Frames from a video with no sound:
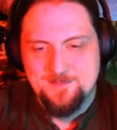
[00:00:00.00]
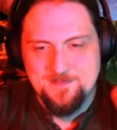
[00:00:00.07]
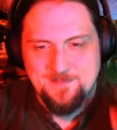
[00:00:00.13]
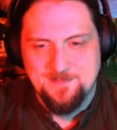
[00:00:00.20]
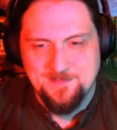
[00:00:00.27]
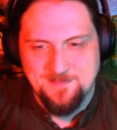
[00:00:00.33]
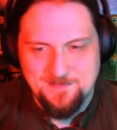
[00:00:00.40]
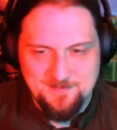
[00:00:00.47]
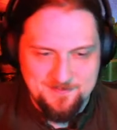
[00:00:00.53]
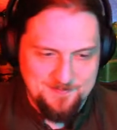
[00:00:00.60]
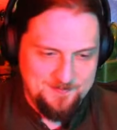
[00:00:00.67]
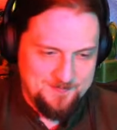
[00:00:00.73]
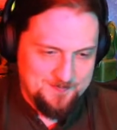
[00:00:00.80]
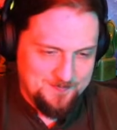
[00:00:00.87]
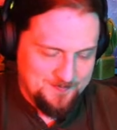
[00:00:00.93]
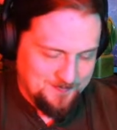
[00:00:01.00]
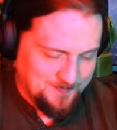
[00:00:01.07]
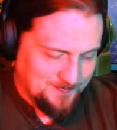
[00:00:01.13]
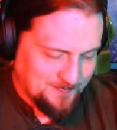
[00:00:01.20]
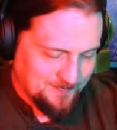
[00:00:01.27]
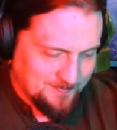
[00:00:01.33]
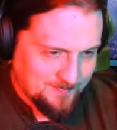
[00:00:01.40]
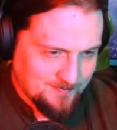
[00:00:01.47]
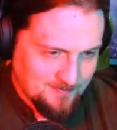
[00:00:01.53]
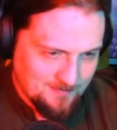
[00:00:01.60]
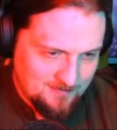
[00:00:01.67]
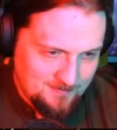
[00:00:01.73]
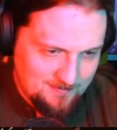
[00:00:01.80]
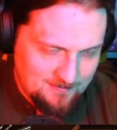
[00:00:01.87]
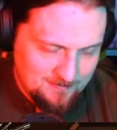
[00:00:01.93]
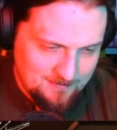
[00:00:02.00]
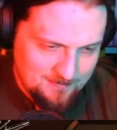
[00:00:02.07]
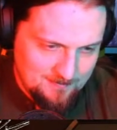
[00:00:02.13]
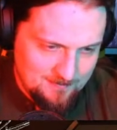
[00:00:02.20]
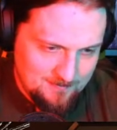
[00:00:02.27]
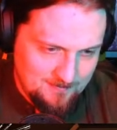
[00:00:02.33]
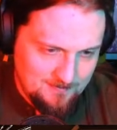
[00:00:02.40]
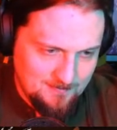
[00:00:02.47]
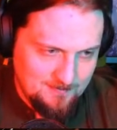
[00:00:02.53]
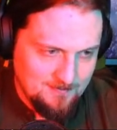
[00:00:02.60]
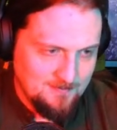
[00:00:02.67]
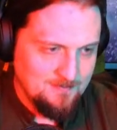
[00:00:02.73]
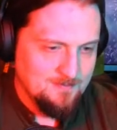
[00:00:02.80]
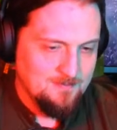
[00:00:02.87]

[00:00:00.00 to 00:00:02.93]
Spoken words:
Nobody speaks.